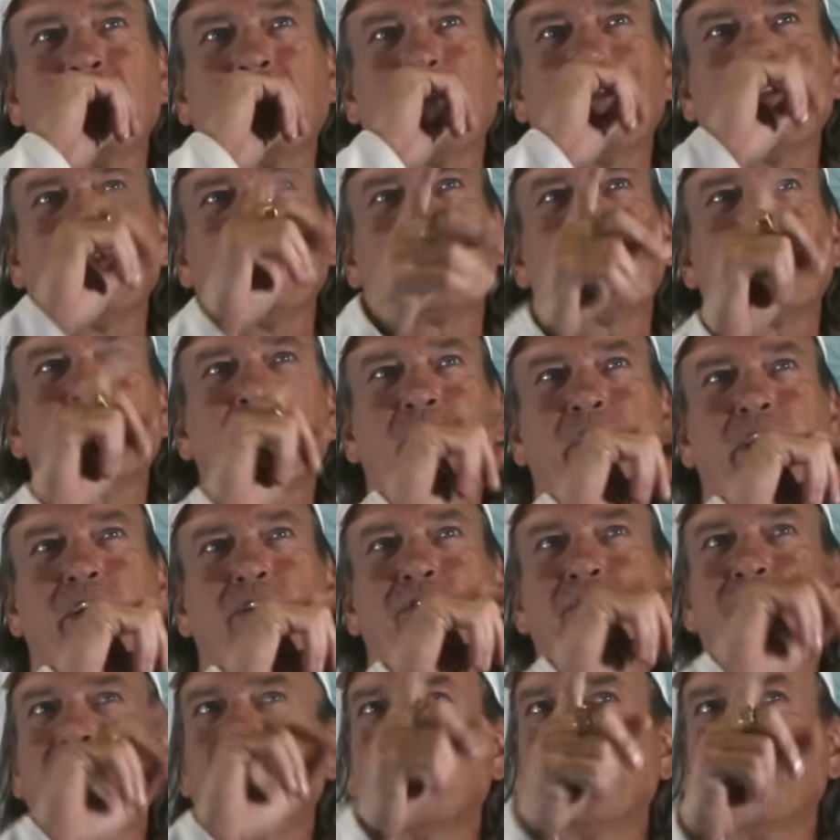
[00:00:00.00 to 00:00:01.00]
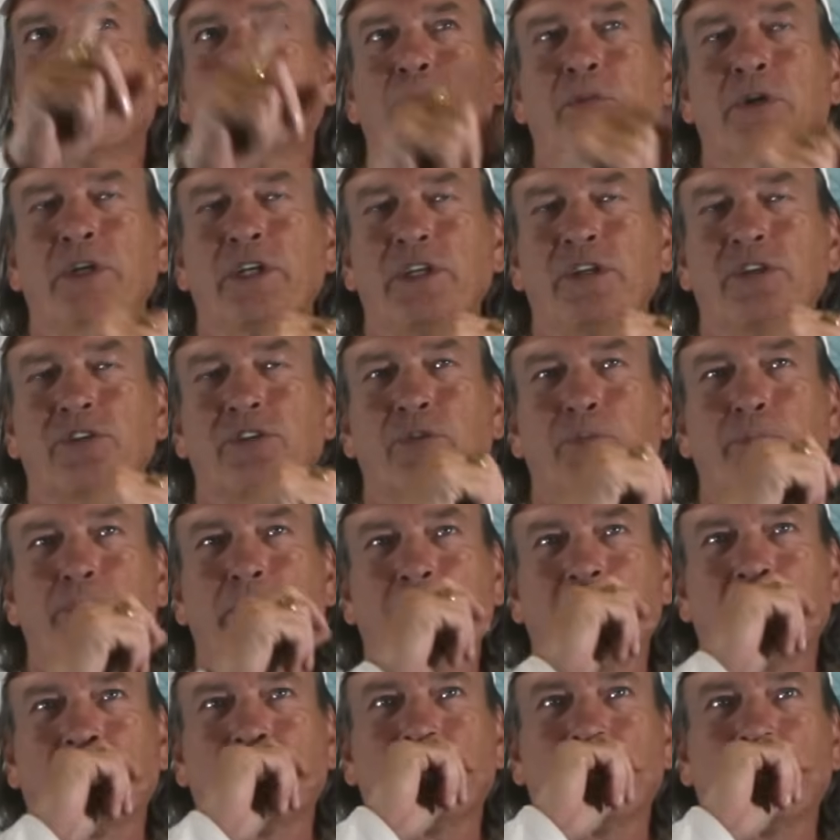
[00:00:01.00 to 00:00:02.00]
I'll look if I have a video, but here's a
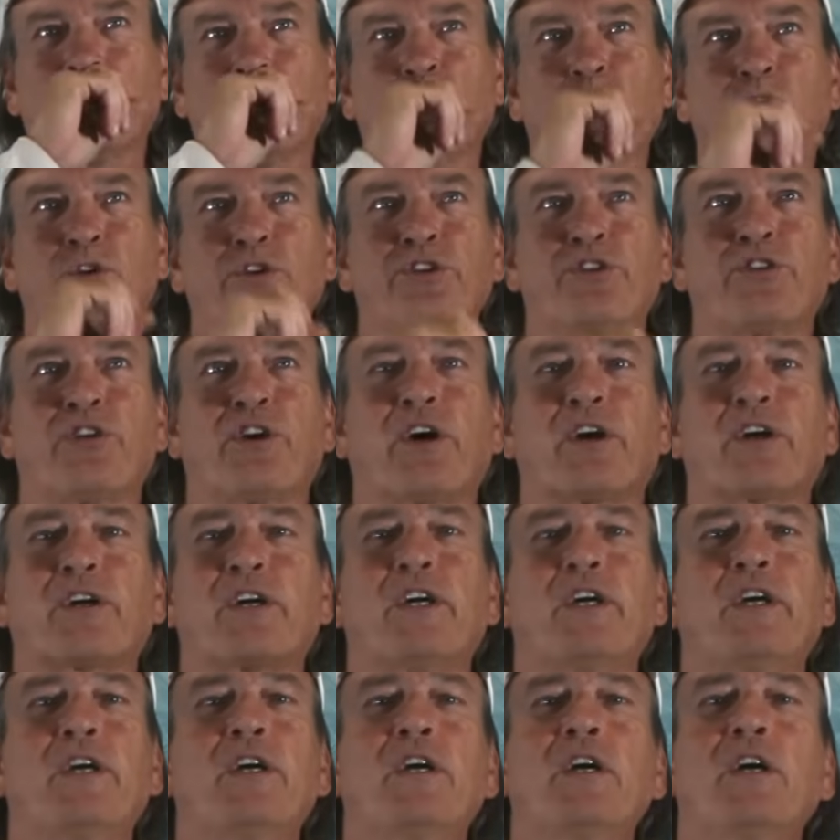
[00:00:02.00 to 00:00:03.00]
pic of a horn shark.